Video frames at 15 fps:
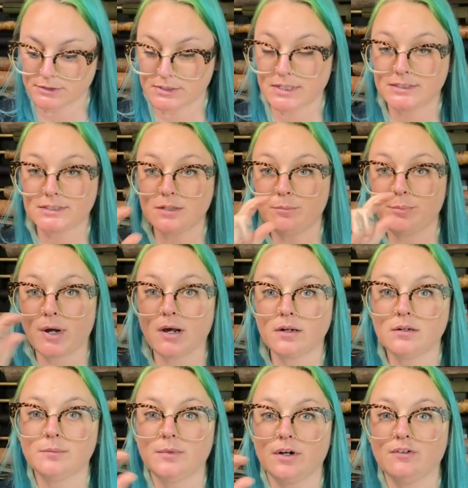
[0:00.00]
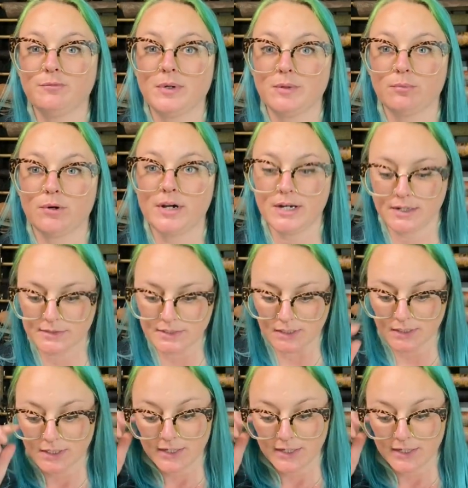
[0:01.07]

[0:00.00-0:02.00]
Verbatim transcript: So that's the bottom of my brand.